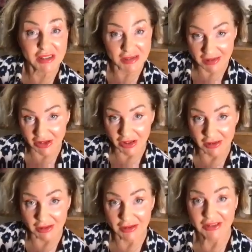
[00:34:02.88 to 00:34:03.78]

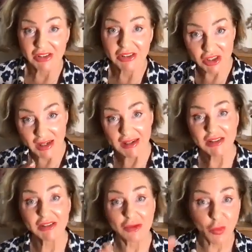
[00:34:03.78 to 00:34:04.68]
decision to
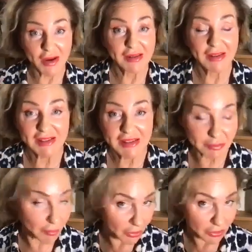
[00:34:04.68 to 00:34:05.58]
change the way that I
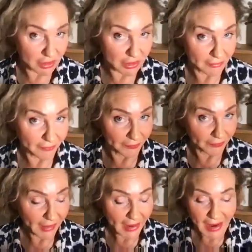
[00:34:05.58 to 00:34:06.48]
spoke.
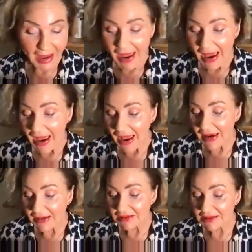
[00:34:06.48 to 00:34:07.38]

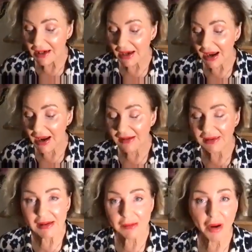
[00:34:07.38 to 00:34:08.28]
And I
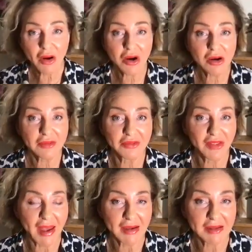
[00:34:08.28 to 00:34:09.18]
think part of
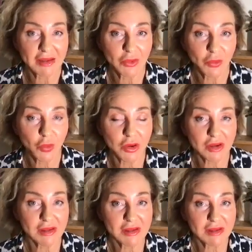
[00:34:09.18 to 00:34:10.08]
that
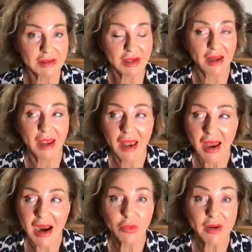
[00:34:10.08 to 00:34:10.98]
was
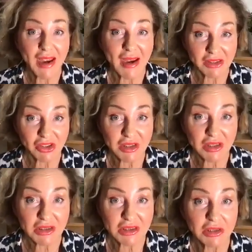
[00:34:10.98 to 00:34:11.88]
a
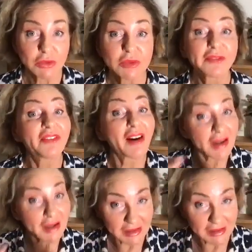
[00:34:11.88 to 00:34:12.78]
reaction to the
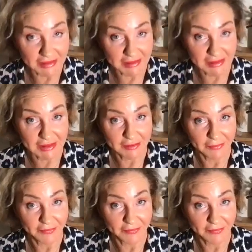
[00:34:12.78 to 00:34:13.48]
violence